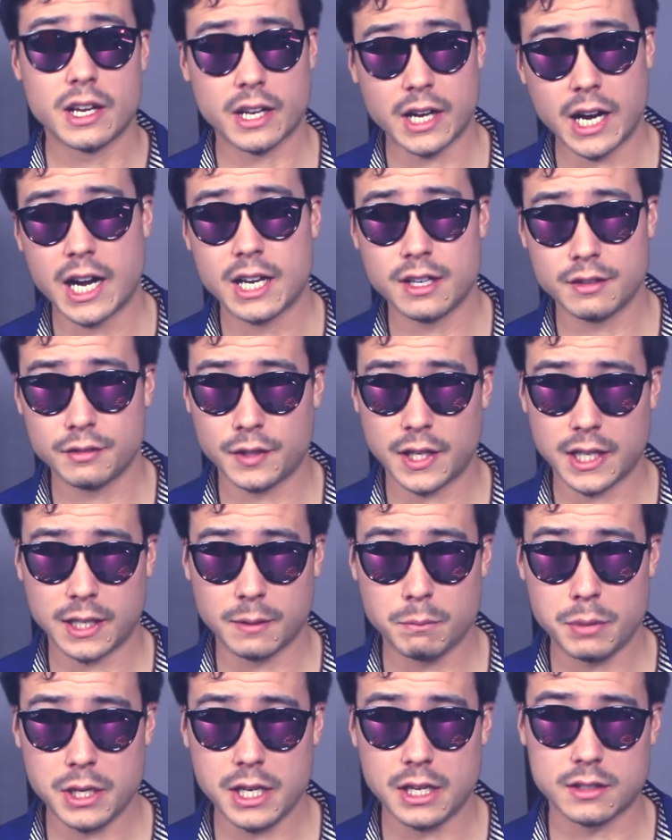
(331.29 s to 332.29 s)
kind of
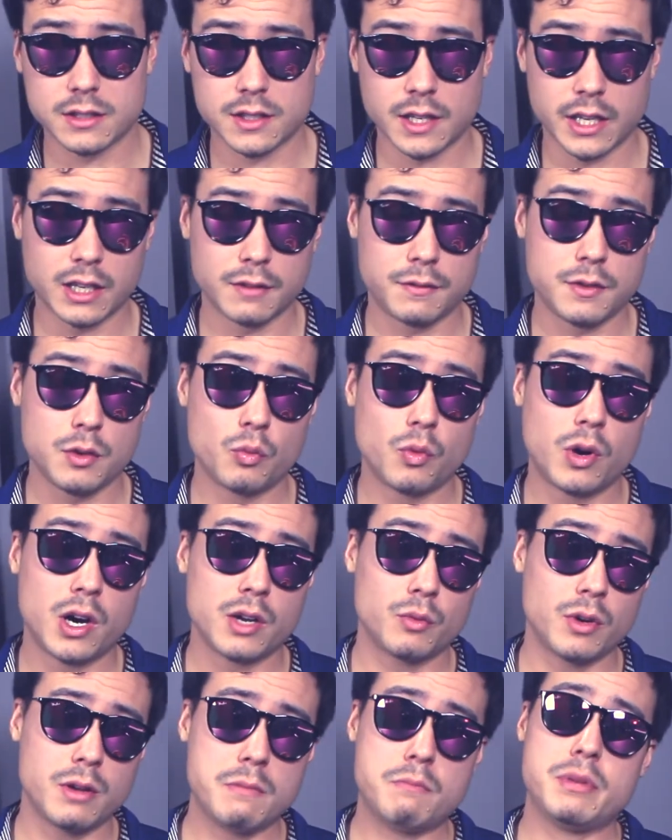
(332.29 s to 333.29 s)
like Beats. Like, if you want
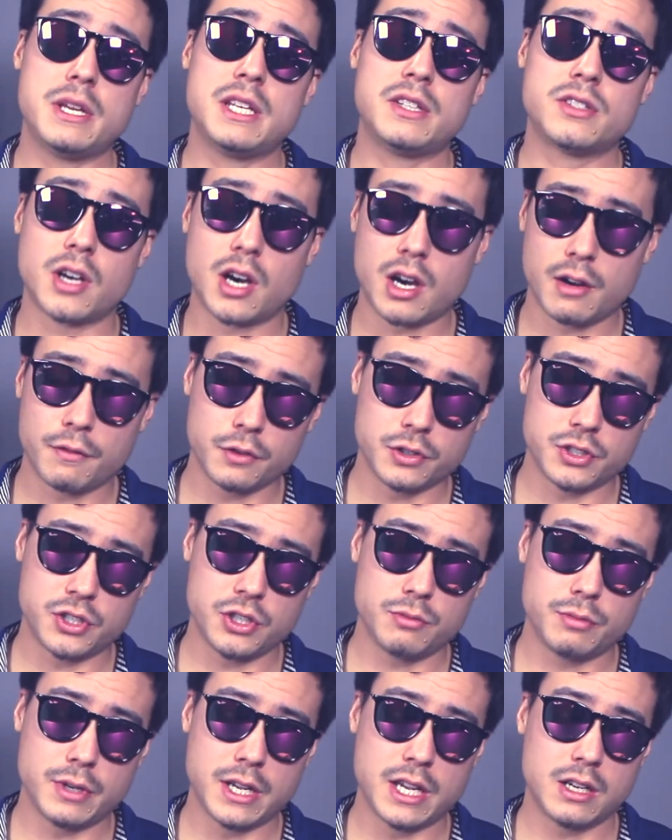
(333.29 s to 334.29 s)
what Beats offers you,
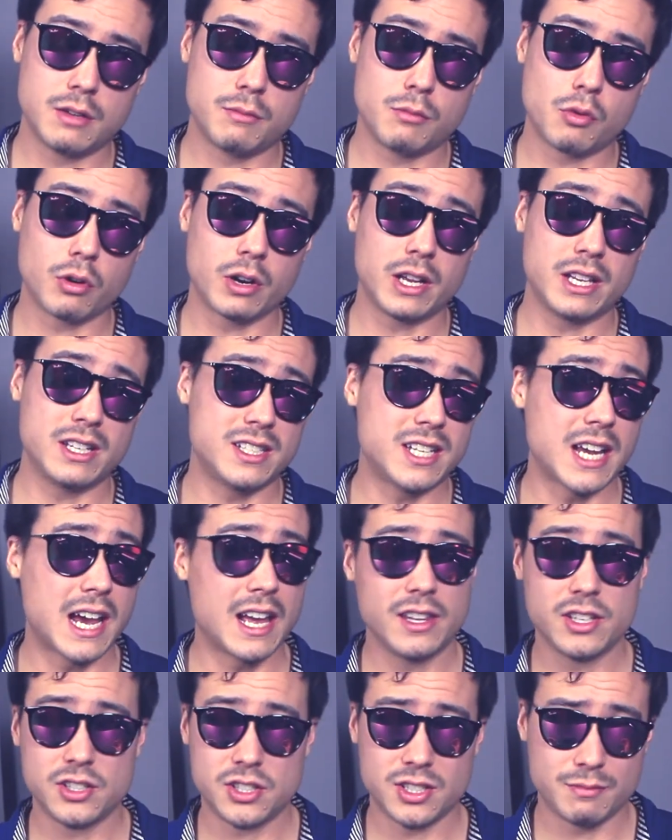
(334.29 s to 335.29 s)
but in a more
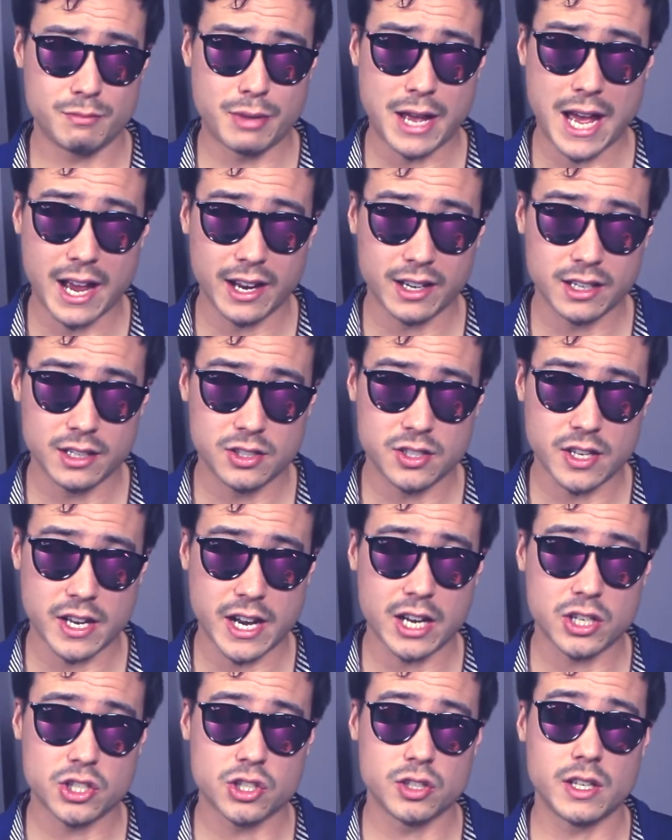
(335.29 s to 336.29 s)
intelligent package that
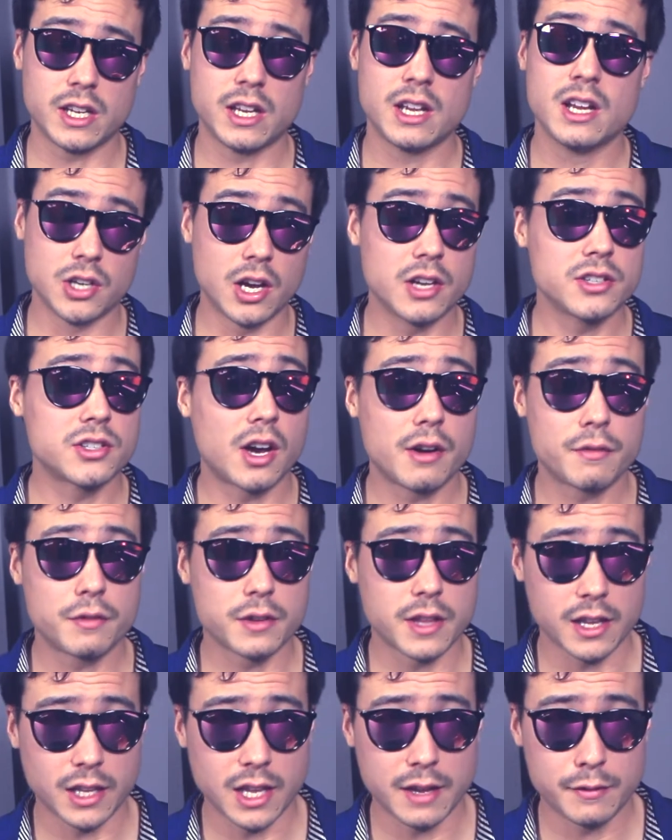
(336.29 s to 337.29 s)
actually does offer
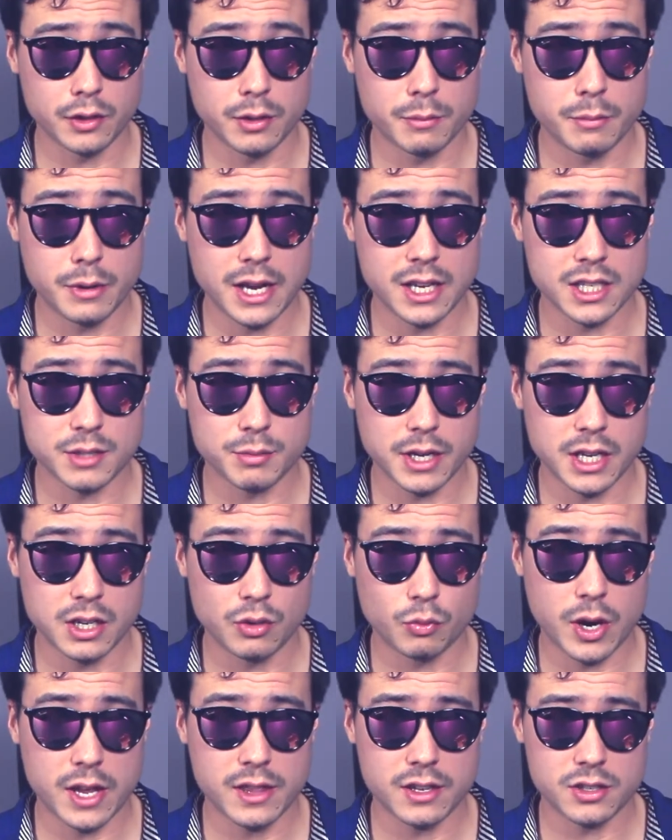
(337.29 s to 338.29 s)
that level of bass, but in a
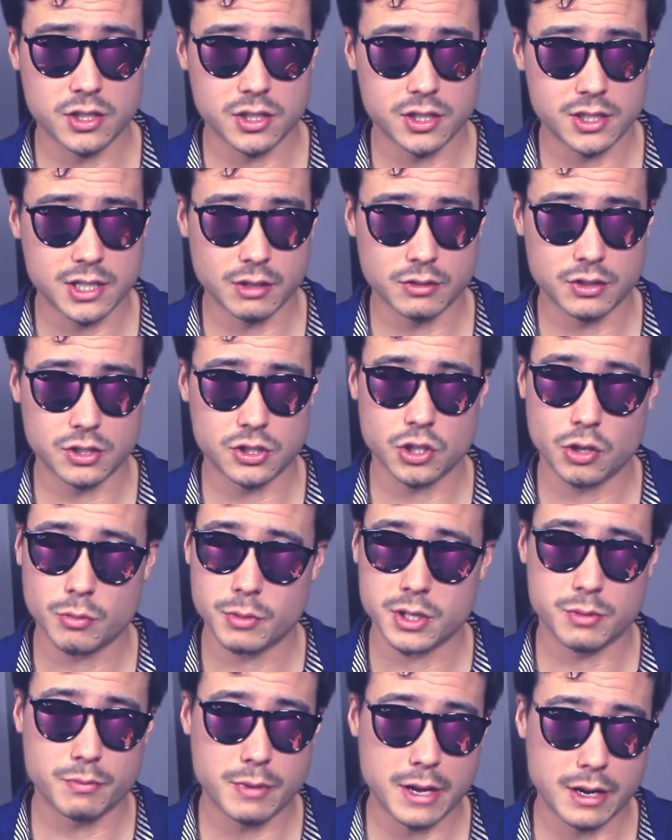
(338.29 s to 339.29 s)
way that just sounds so
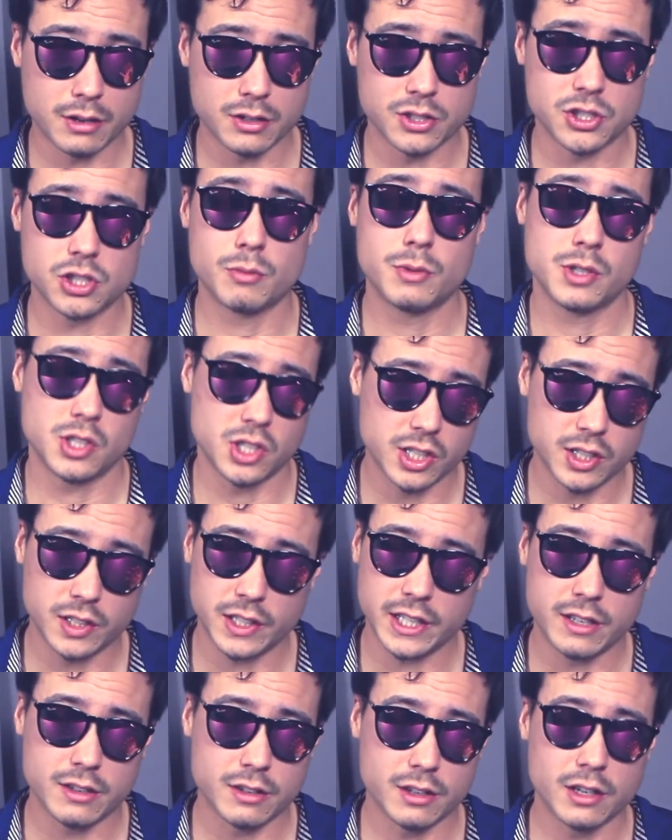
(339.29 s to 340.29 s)
much better, so much
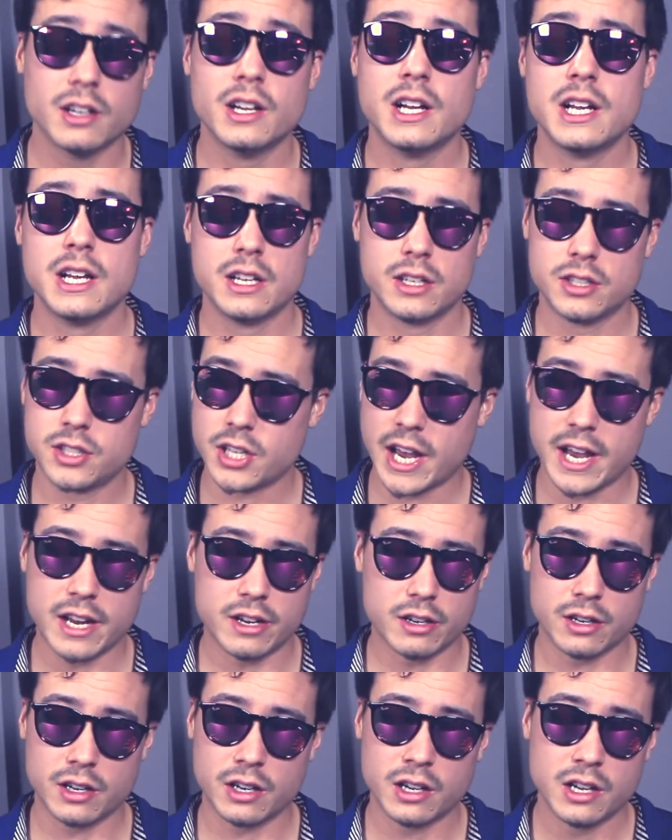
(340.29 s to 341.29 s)
cleaner,
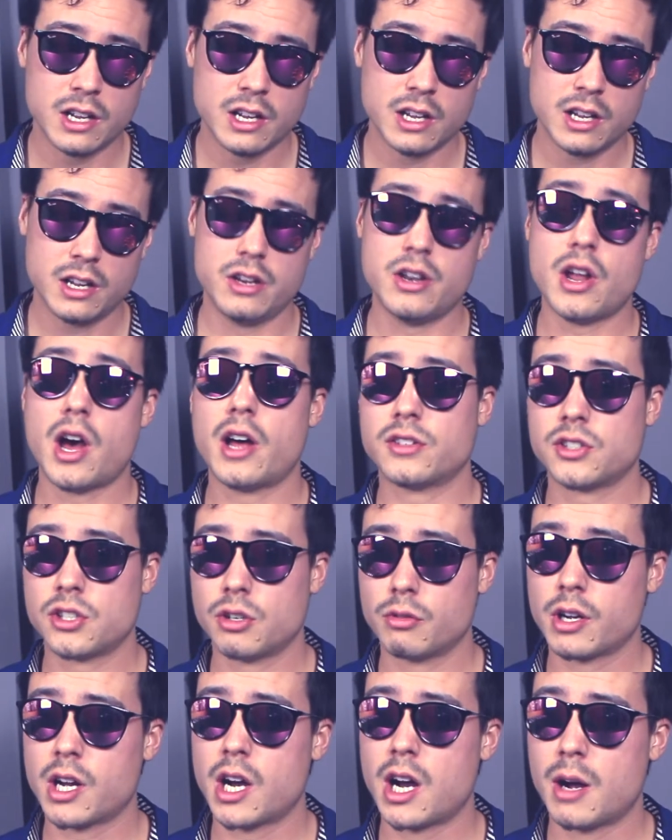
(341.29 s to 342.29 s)
tighter, not
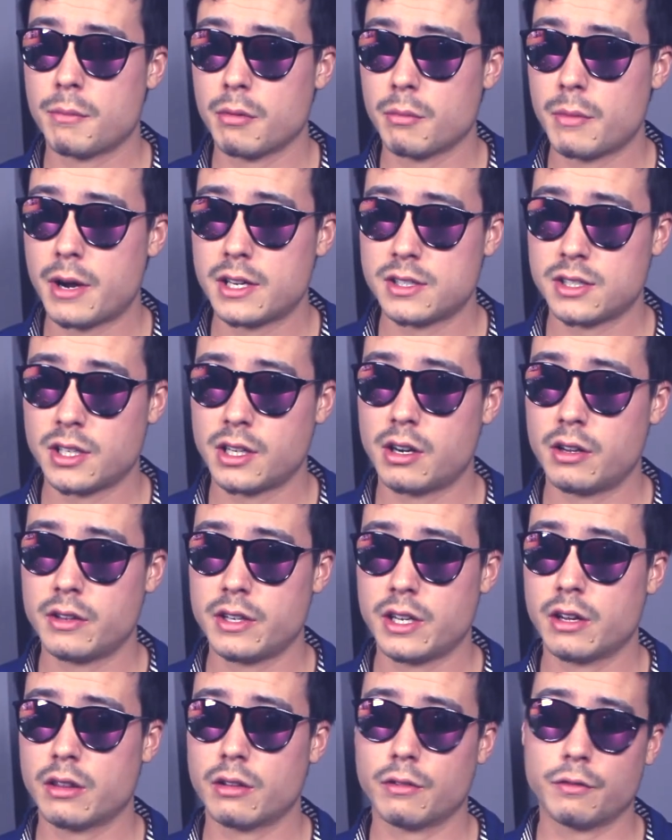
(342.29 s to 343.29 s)
so compromising on
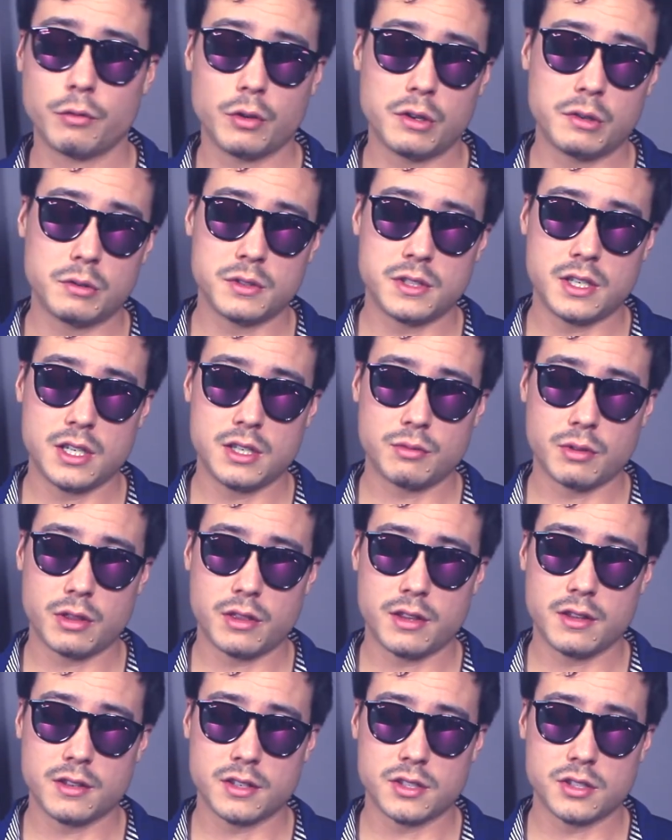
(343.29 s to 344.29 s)
the other frequencies
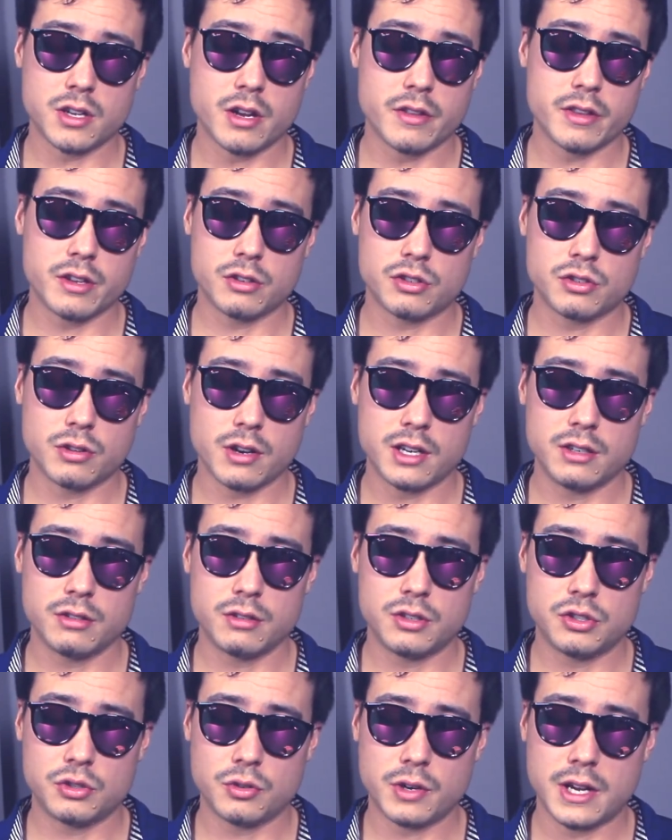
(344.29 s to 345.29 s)
within the song that you're trying to
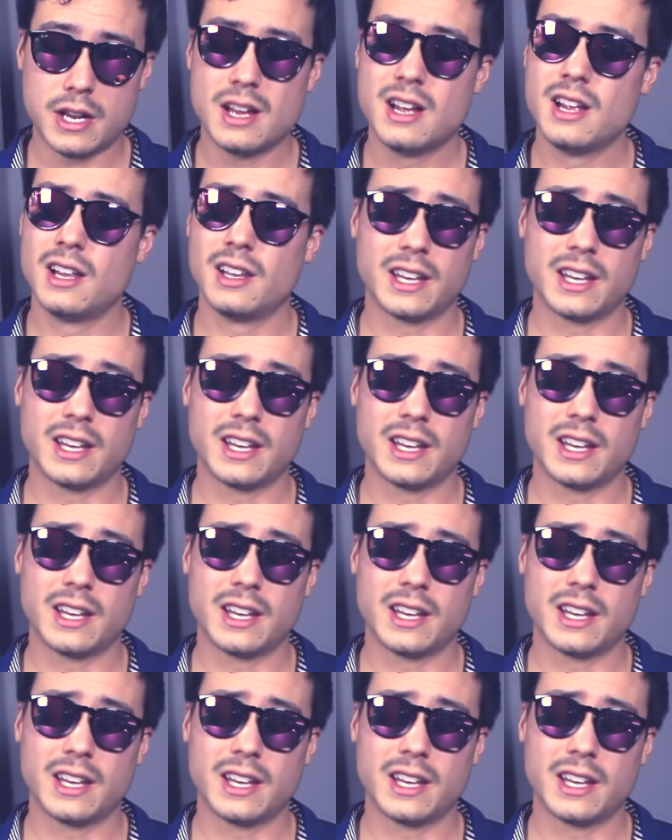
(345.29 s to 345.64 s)
enjoy.